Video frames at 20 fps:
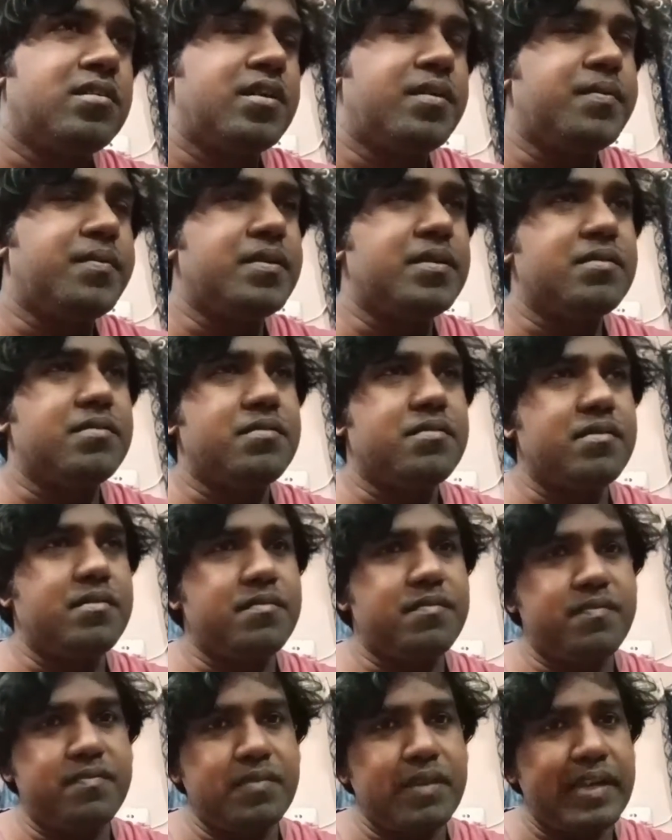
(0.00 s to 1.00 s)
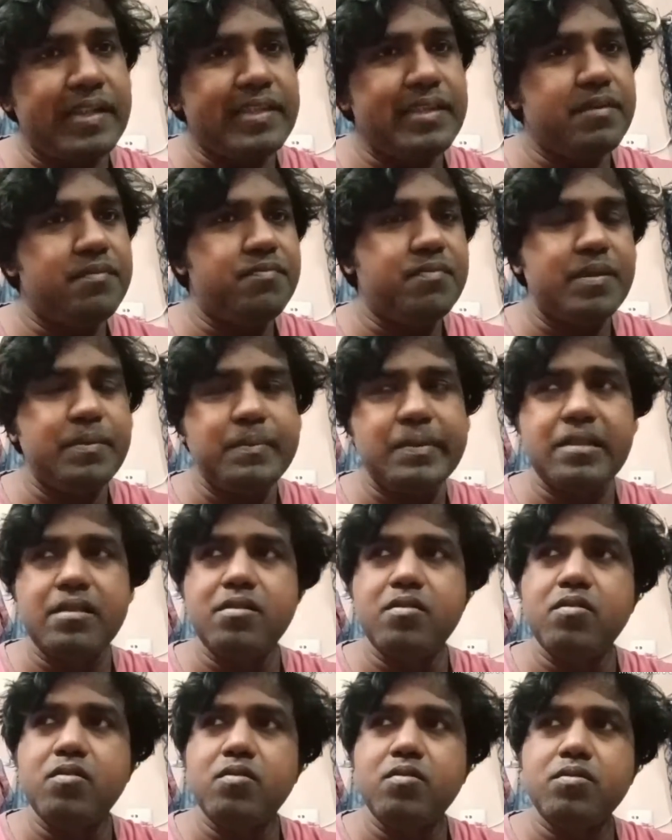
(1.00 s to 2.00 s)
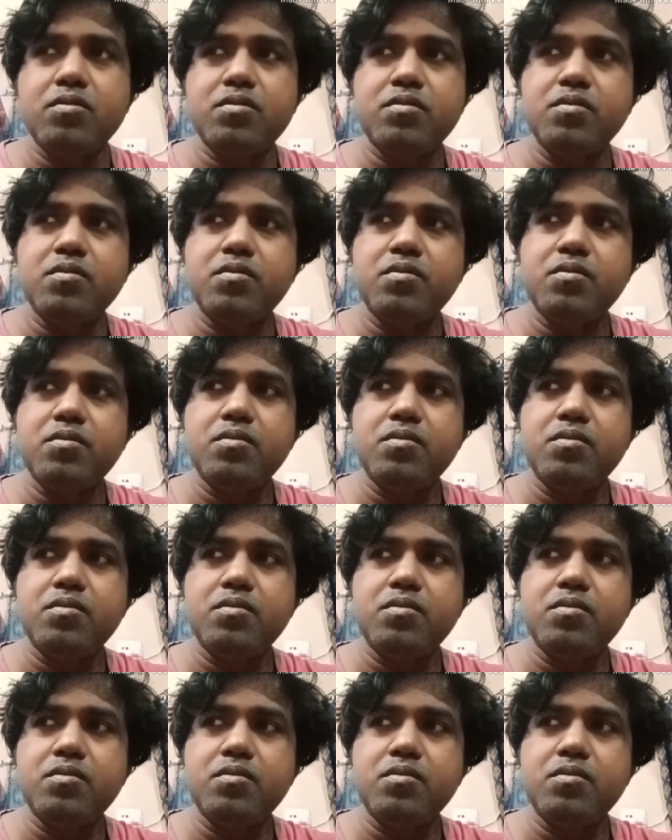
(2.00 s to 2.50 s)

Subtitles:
even any female go to